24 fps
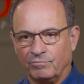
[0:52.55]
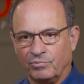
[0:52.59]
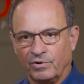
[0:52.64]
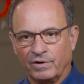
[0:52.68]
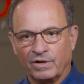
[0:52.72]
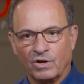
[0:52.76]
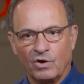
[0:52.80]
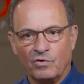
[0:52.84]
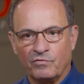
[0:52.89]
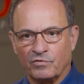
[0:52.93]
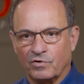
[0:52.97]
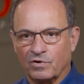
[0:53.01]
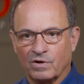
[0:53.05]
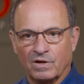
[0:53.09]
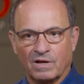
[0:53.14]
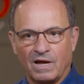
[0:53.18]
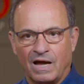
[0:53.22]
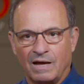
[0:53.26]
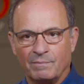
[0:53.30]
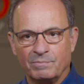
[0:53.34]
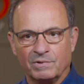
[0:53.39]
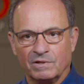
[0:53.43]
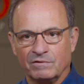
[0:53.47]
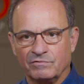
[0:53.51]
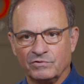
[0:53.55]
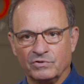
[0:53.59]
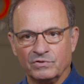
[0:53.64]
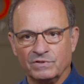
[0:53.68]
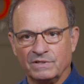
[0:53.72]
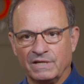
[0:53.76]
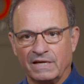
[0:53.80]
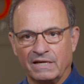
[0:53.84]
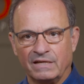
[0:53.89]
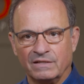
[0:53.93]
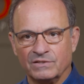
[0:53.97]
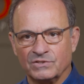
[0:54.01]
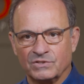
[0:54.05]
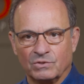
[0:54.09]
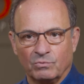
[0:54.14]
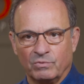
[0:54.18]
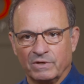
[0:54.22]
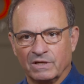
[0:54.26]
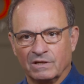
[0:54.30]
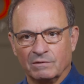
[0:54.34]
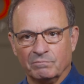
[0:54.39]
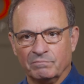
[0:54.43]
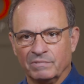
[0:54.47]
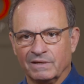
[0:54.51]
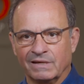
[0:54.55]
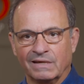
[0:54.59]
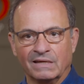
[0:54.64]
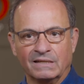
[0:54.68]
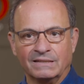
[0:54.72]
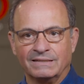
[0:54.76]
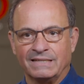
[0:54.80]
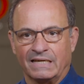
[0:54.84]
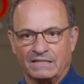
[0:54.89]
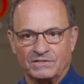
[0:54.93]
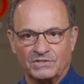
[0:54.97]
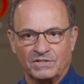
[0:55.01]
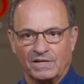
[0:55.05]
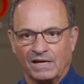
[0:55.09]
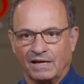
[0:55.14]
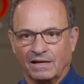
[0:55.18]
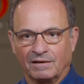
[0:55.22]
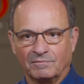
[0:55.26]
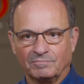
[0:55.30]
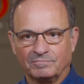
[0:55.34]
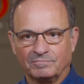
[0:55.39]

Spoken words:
bring over a copy of your data so we can begin testing.